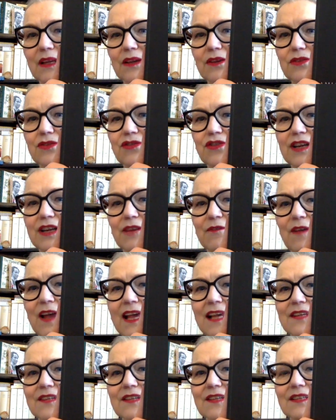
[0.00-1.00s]

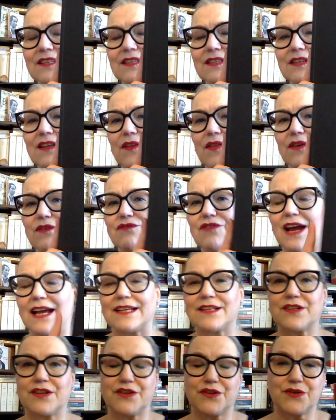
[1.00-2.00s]
Srinivasan's The
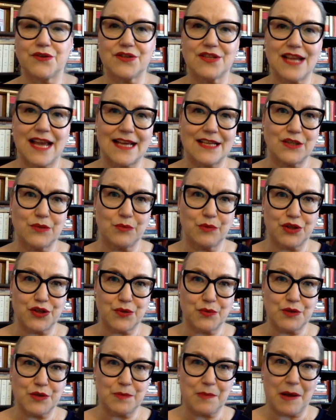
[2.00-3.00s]
Right to Sex, which
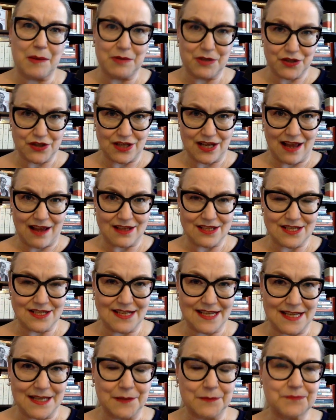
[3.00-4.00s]
was published last
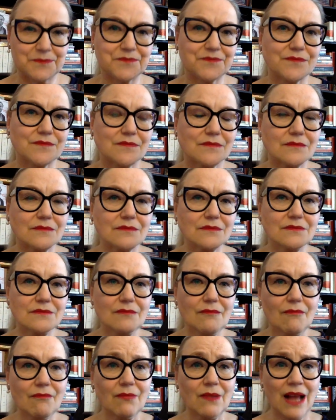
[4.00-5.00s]
year.
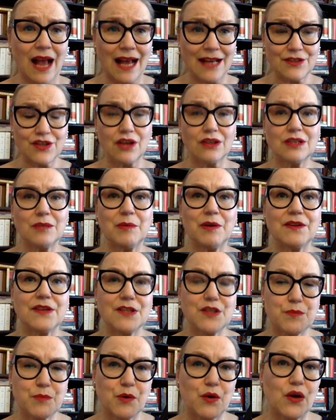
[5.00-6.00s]
I talked about
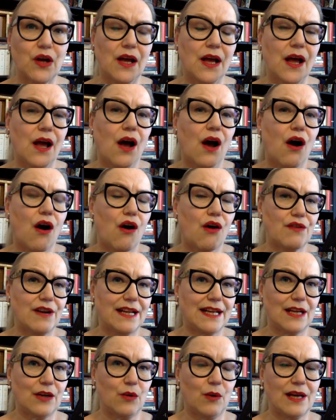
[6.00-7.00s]
this book
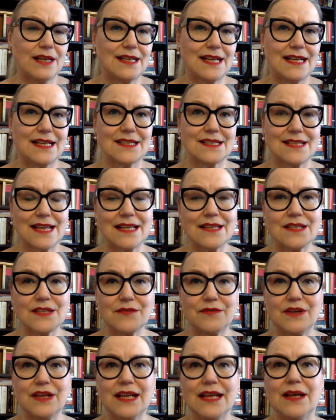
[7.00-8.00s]
already quite
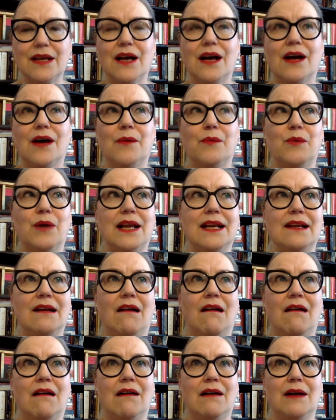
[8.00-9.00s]
extensively uh, when
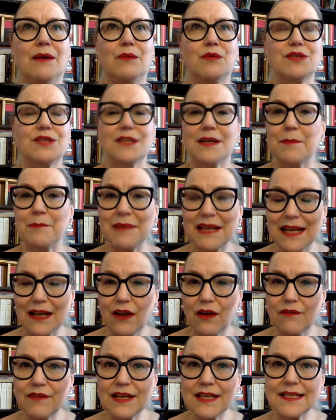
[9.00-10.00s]
I was in the middle
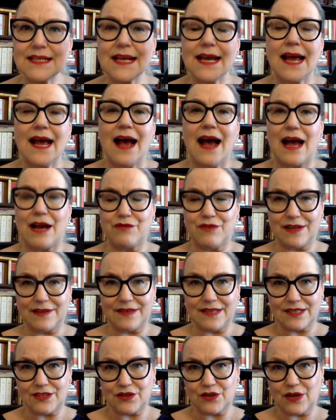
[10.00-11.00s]
of it. I read
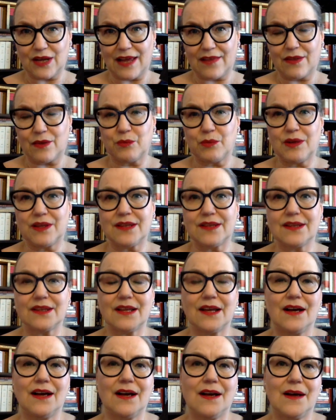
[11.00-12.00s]
this together with
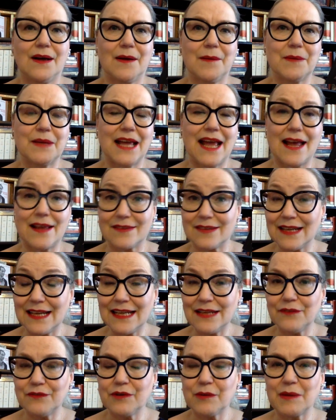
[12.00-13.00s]
uh,
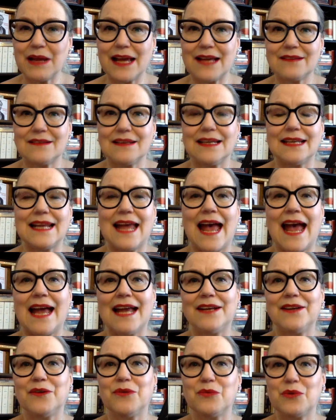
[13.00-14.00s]
Kathleen from Kathleen
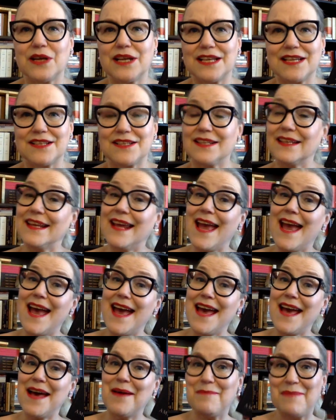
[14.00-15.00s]
Ann, who is,
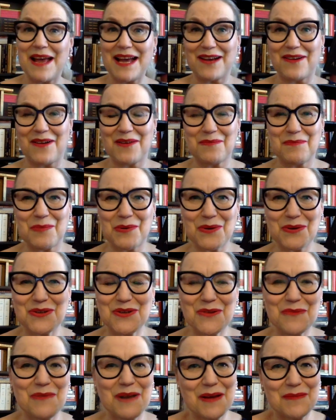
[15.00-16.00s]
yeah, back on
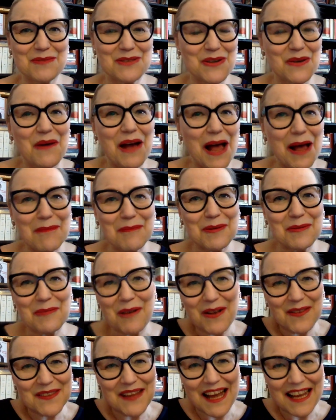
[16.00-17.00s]
BookTube. I'm so happy
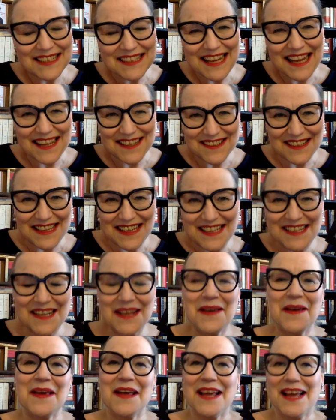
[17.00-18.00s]
about that, Kathleen.
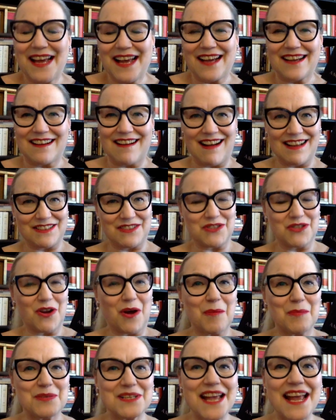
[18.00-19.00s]
Can't
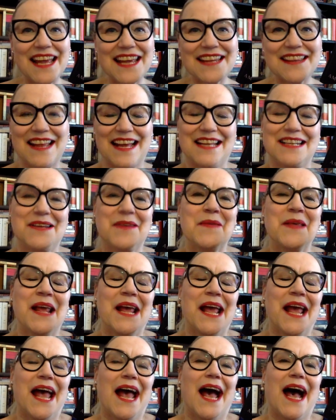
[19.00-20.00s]
stop saying that.
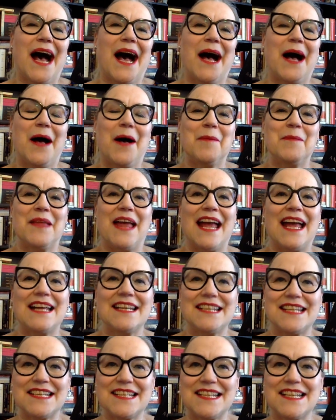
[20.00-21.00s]
Um, and
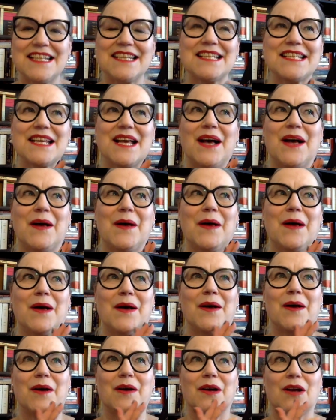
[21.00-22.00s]
it is
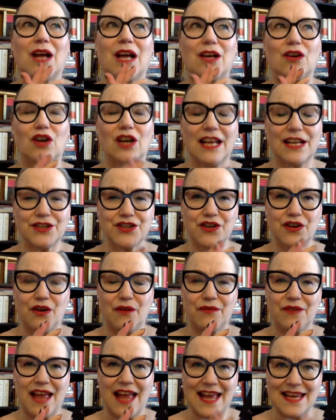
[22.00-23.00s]
uh, a collection
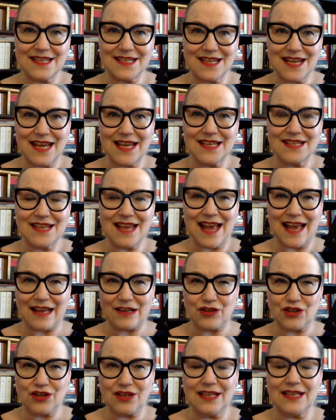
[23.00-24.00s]
of essays,
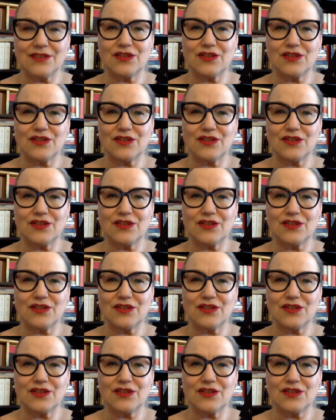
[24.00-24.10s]
actually.